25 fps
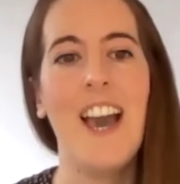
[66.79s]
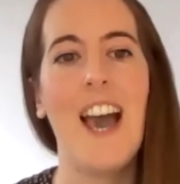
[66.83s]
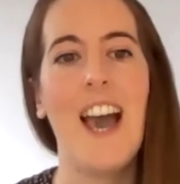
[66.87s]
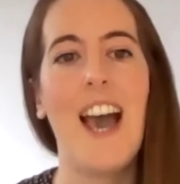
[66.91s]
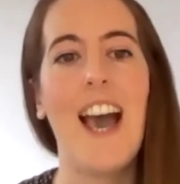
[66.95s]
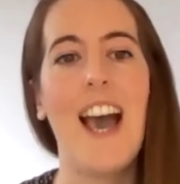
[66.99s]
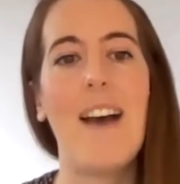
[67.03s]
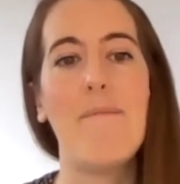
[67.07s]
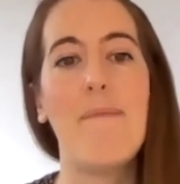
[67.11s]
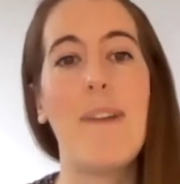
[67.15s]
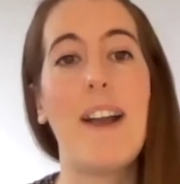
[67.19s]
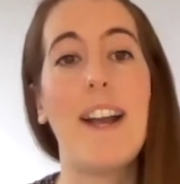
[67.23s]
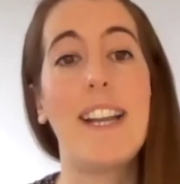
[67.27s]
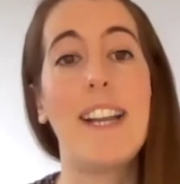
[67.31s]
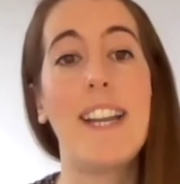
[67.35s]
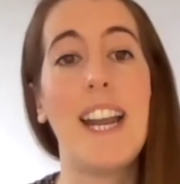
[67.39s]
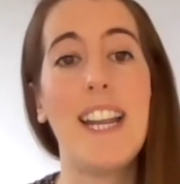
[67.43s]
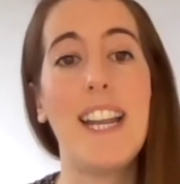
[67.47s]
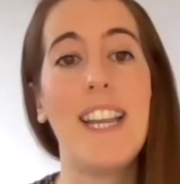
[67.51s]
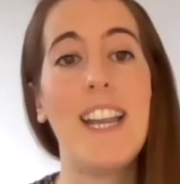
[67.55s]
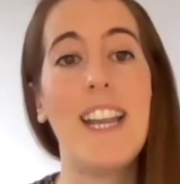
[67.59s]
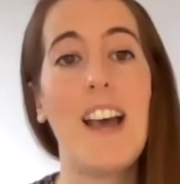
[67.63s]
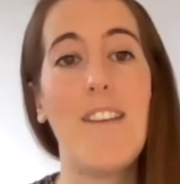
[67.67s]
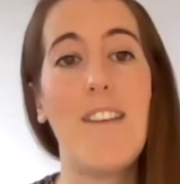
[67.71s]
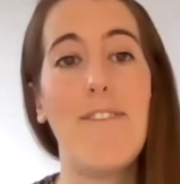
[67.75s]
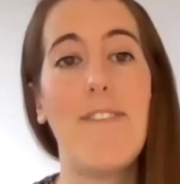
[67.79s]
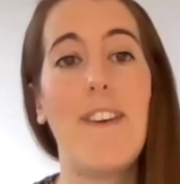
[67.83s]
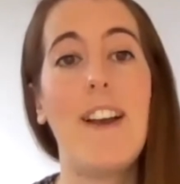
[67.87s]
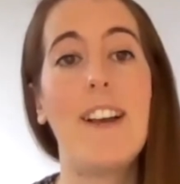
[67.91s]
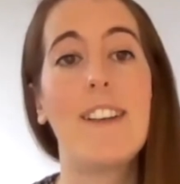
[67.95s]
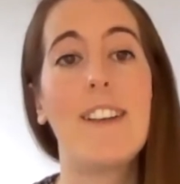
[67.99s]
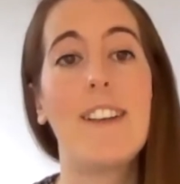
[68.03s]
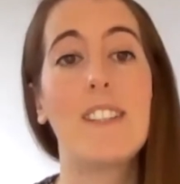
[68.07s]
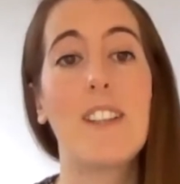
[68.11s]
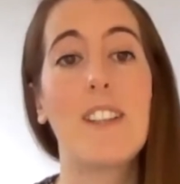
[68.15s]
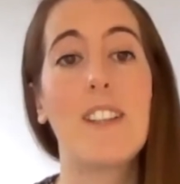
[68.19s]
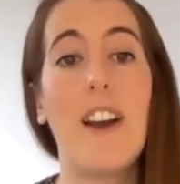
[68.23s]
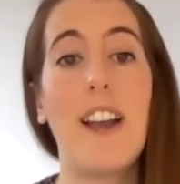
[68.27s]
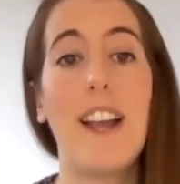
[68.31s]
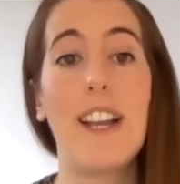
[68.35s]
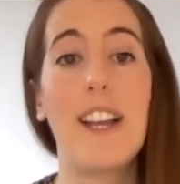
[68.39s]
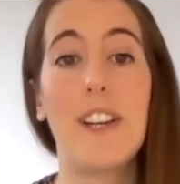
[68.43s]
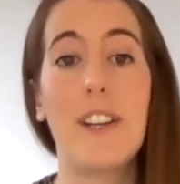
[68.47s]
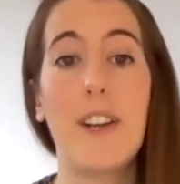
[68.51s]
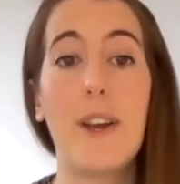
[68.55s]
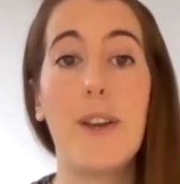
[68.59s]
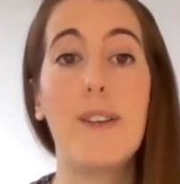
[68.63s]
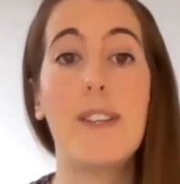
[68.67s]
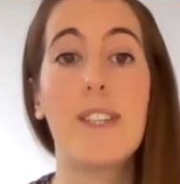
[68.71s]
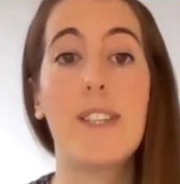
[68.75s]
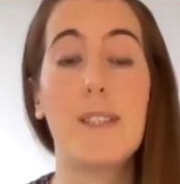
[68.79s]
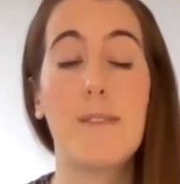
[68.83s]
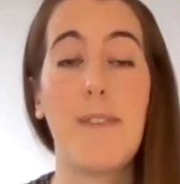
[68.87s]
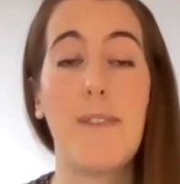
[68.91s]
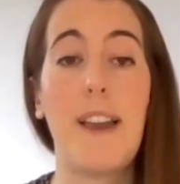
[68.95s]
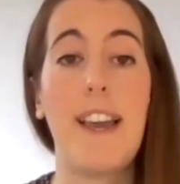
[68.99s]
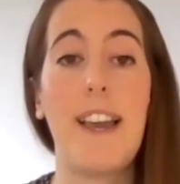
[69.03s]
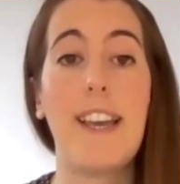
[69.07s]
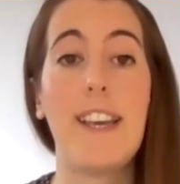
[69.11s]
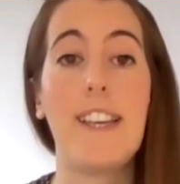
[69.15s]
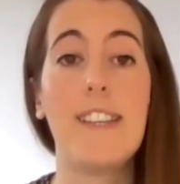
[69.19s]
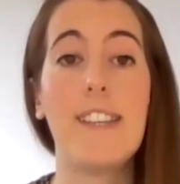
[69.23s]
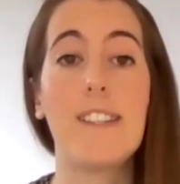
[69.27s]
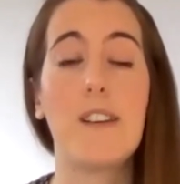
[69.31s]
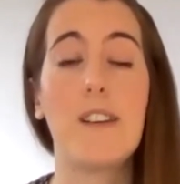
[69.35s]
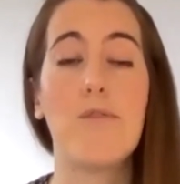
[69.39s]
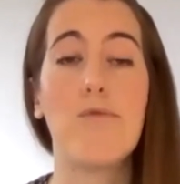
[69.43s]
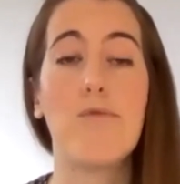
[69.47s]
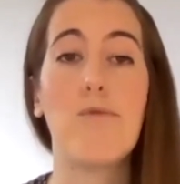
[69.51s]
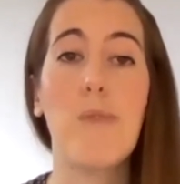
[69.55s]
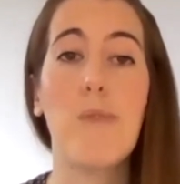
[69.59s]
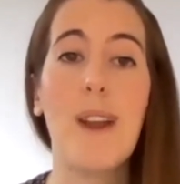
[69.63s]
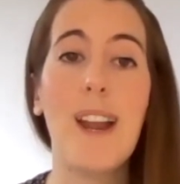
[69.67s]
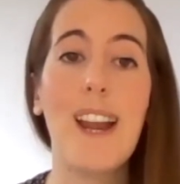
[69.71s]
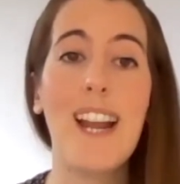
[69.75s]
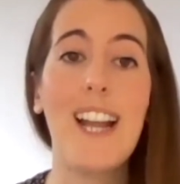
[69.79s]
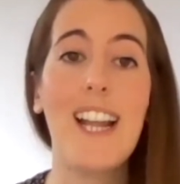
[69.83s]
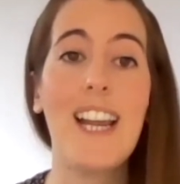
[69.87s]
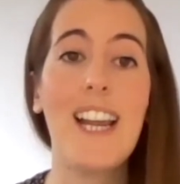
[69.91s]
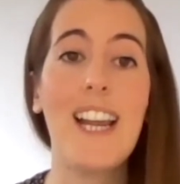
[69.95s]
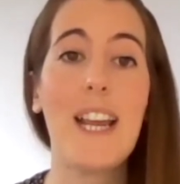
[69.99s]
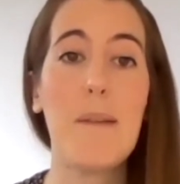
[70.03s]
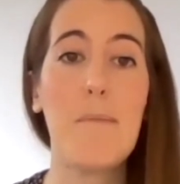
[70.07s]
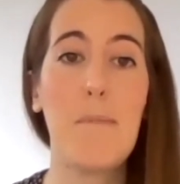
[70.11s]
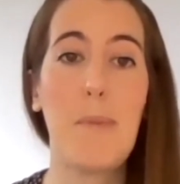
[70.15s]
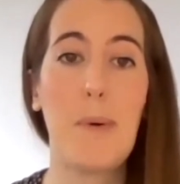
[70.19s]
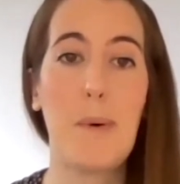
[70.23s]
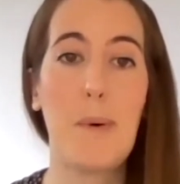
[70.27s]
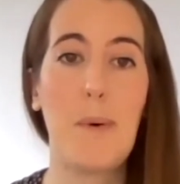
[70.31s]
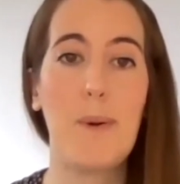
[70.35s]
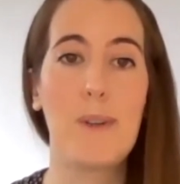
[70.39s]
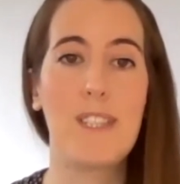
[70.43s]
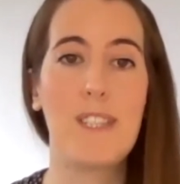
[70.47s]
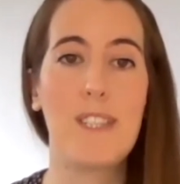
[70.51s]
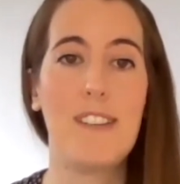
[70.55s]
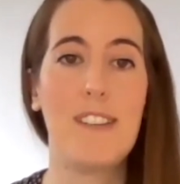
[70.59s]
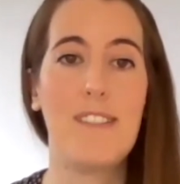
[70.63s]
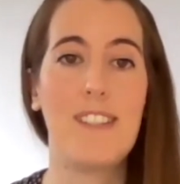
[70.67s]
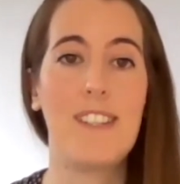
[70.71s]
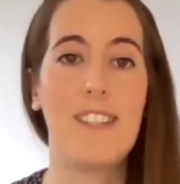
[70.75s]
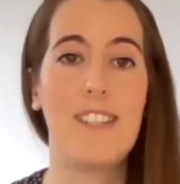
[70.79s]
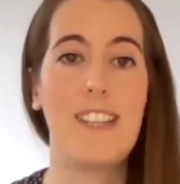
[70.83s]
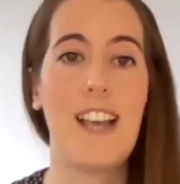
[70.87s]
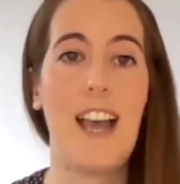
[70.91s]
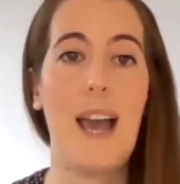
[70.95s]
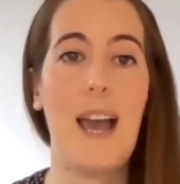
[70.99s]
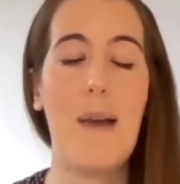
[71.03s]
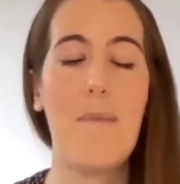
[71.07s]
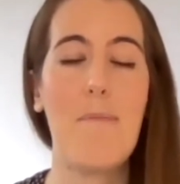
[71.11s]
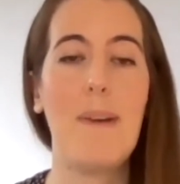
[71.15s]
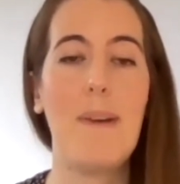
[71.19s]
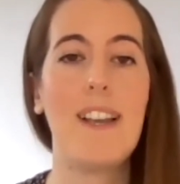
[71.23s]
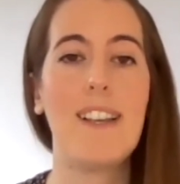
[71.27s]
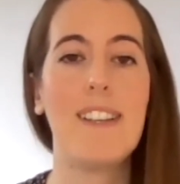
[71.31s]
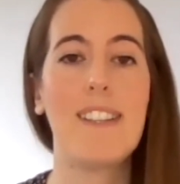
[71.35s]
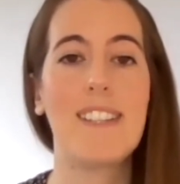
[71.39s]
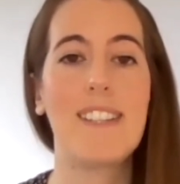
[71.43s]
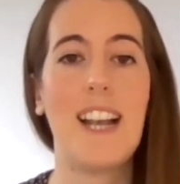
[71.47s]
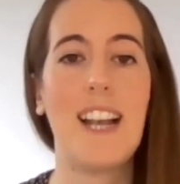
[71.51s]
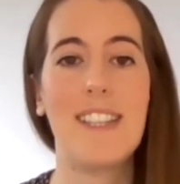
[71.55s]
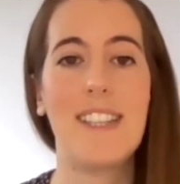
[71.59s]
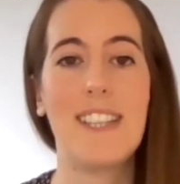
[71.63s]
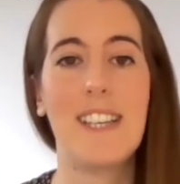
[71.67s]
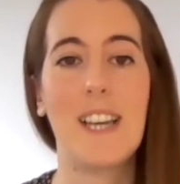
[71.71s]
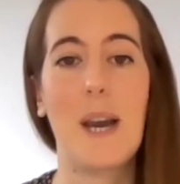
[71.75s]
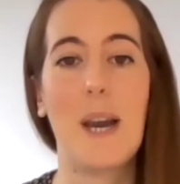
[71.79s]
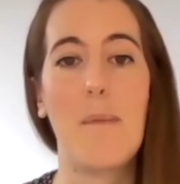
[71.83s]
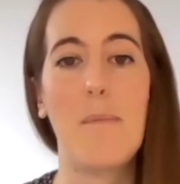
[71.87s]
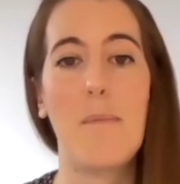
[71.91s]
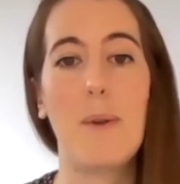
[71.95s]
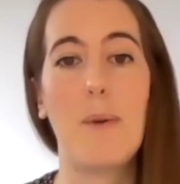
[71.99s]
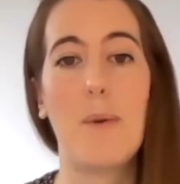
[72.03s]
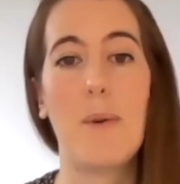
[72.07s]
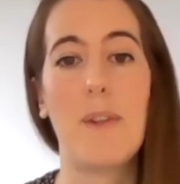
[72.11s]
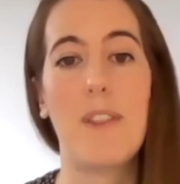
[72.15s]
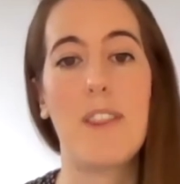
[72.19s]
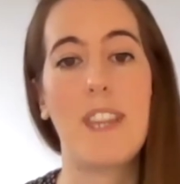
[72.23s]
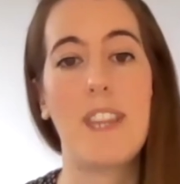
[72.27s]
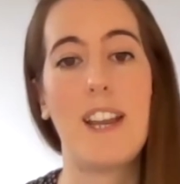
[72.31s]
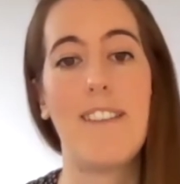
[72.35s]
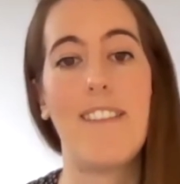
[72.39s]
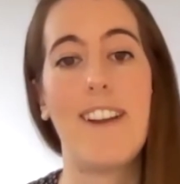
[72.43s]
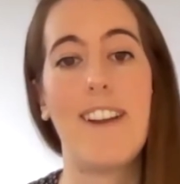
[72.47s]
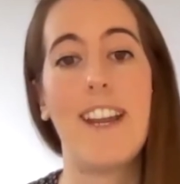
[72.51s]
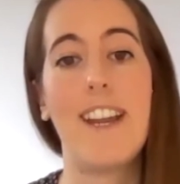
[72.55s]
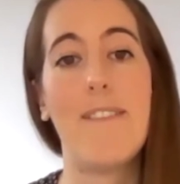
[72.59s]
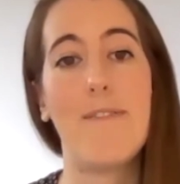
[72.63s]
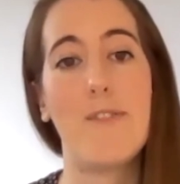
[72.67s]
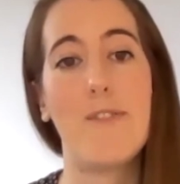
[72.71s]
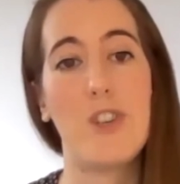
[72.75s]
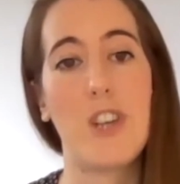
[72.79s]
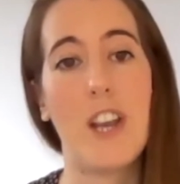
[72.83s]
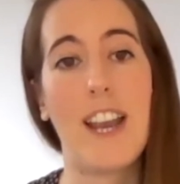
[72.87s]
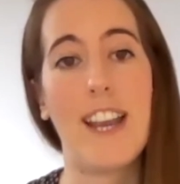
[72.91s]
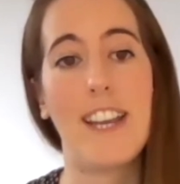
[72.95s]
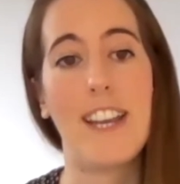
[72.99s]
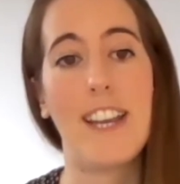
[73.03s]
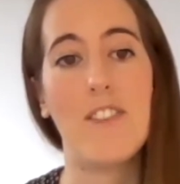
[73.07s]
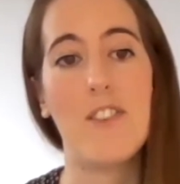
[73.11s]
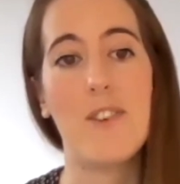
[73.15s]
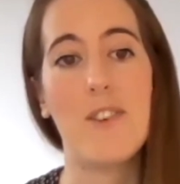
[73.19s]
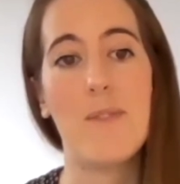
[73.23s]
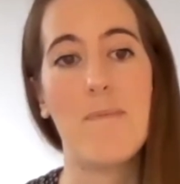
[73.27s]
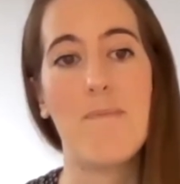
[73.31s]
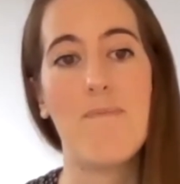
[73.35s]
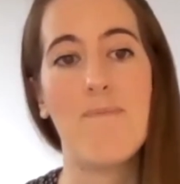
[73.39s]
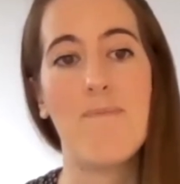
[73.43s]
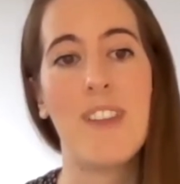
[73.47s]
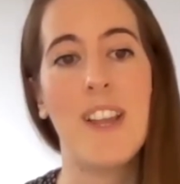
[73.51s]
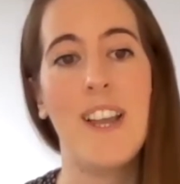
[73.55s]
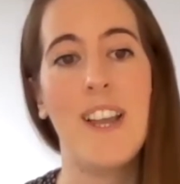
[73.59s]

And in that first diagnose phase, a really important step is setting up your theory of change.